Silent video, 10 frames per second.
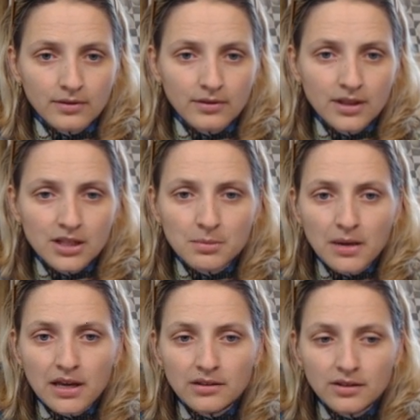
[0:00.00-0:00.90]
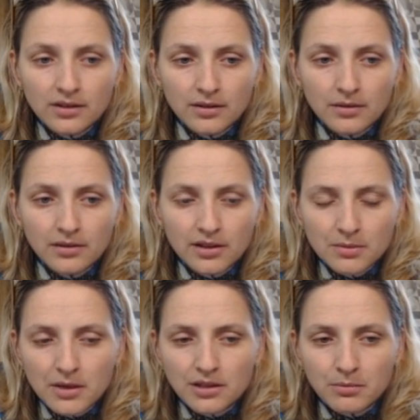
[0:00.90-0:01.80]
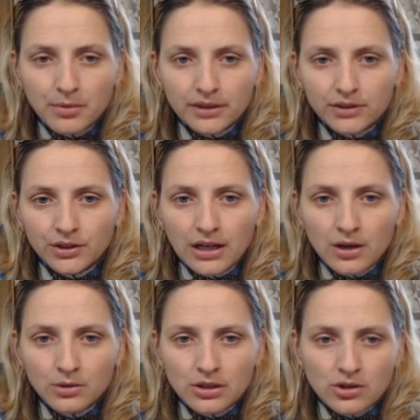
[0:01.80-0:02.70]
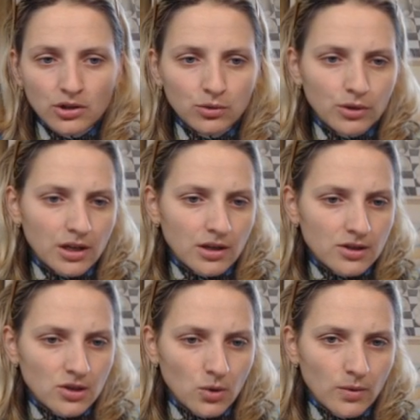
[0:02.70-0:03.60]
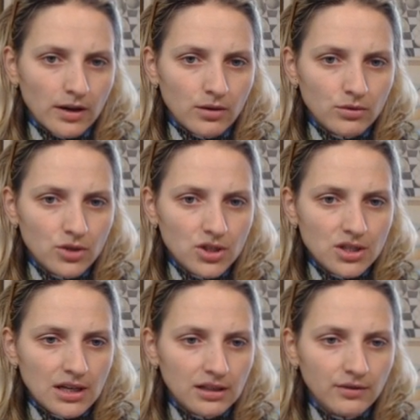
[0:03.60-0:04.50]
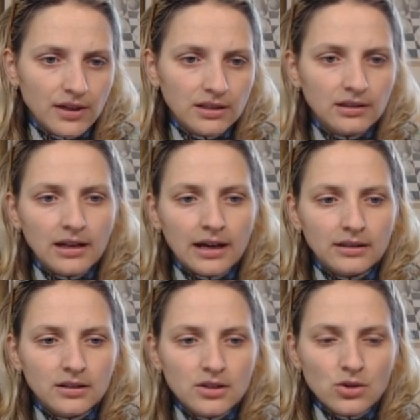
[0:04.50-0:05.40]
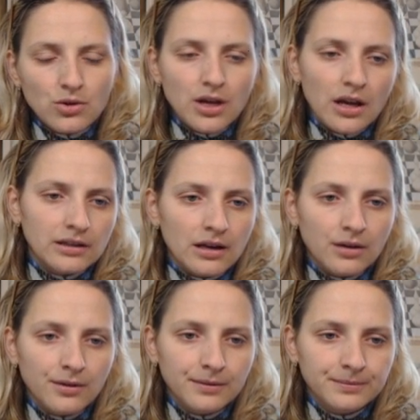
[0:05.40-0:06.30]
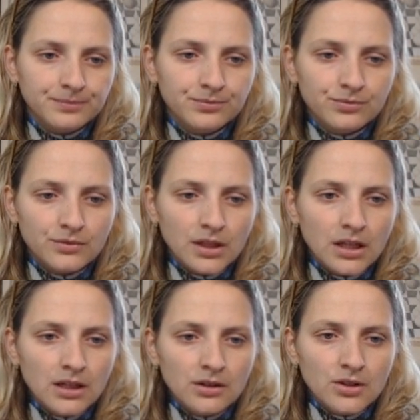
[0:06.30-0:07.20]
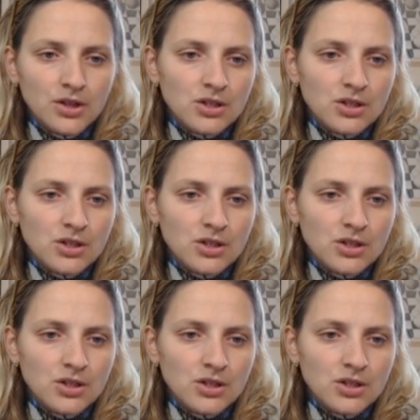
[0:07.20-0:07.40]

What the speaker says: This mating pattern now is not working so well. You just activate the knight. It's okay now. There is